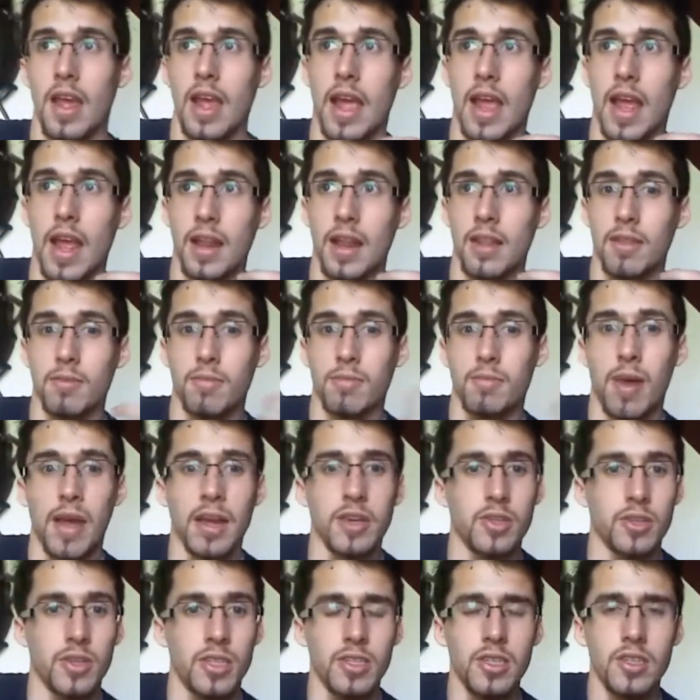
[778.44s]
And
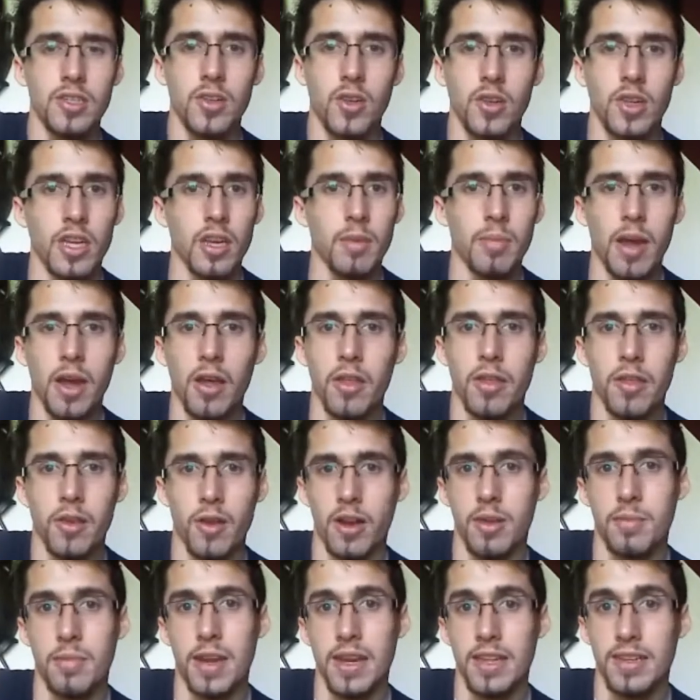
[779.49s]
mind you, this is only about
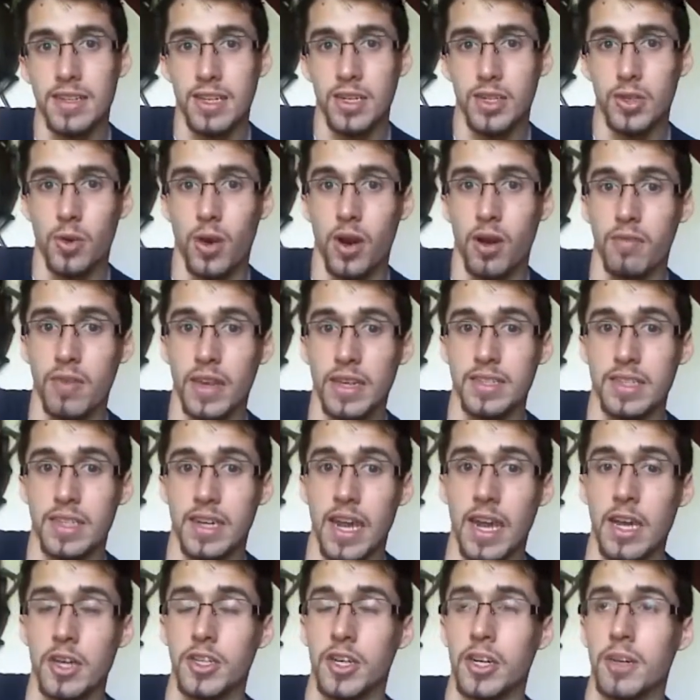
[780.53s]
30 minutes into our
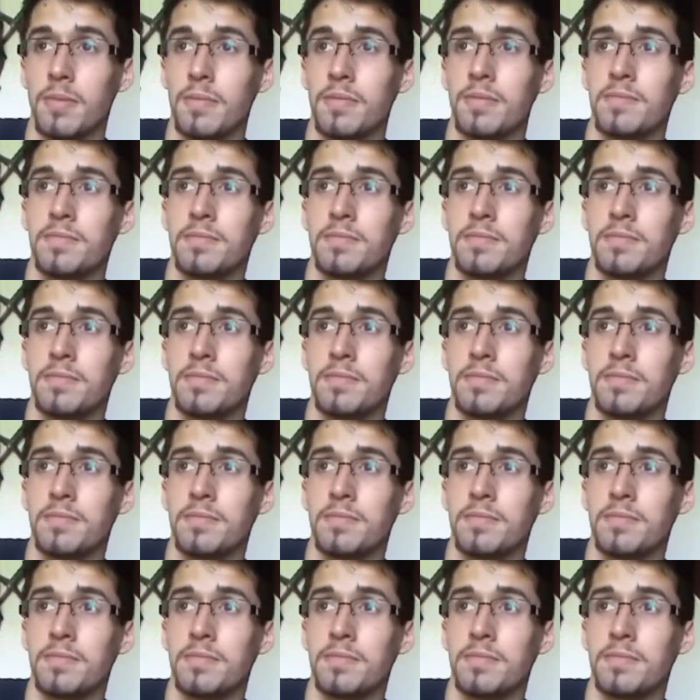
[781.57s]
investigation.